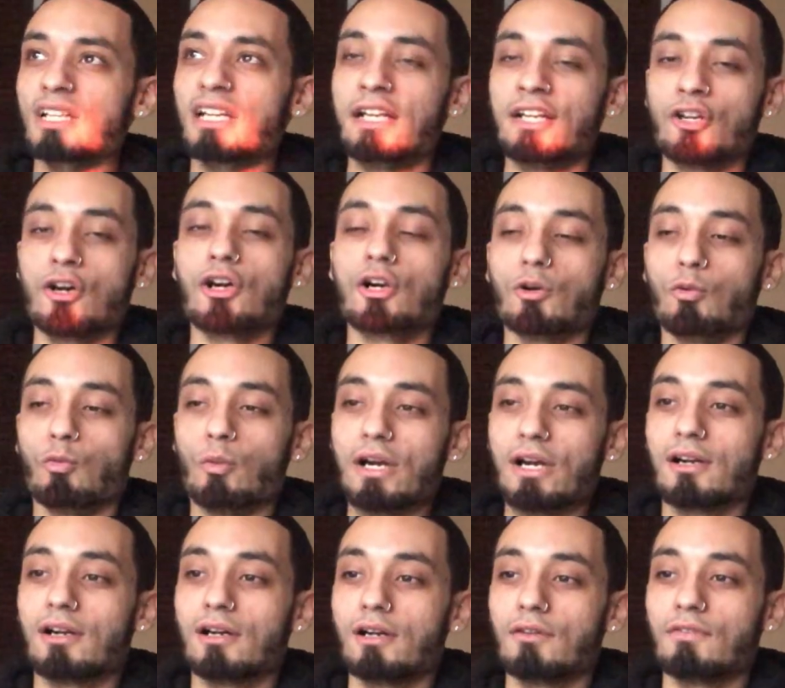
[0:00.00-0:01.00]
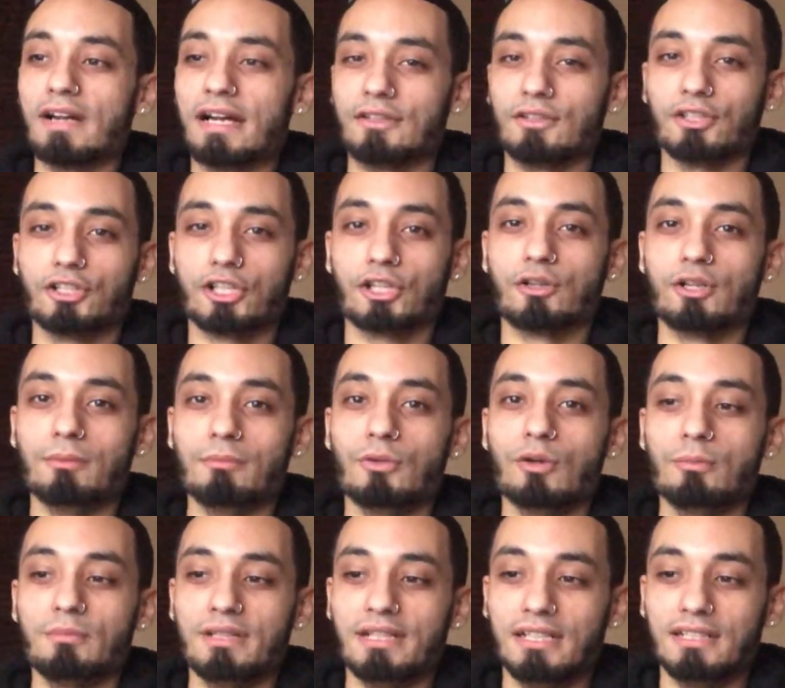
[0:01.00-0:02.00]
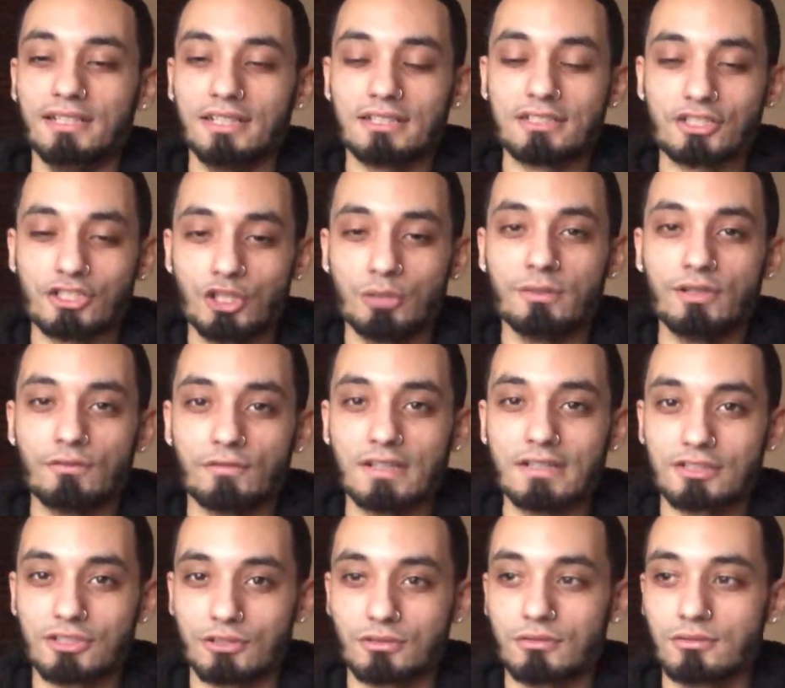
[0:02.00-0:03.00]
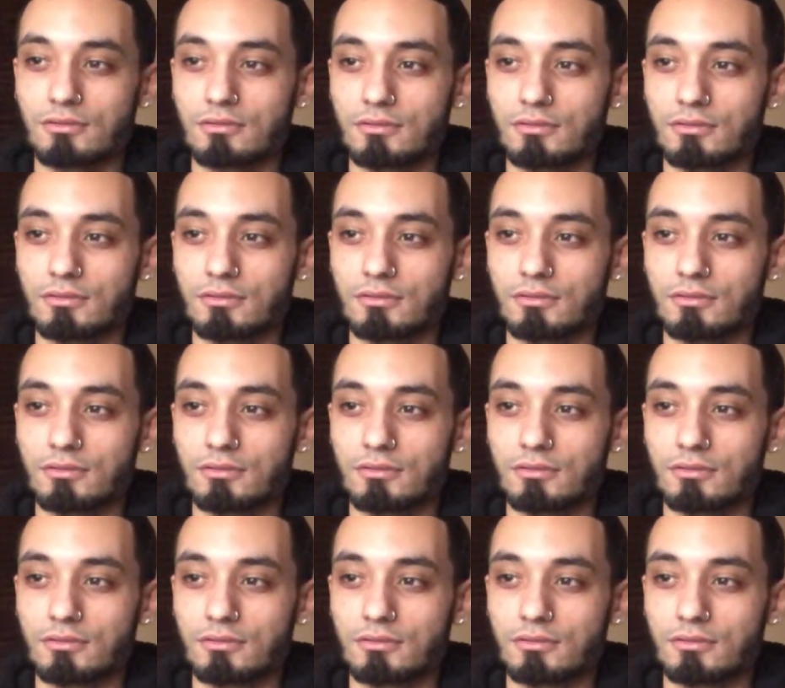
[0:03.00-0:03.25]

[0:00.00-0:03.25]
and are aware of at the current moment in this human vessel,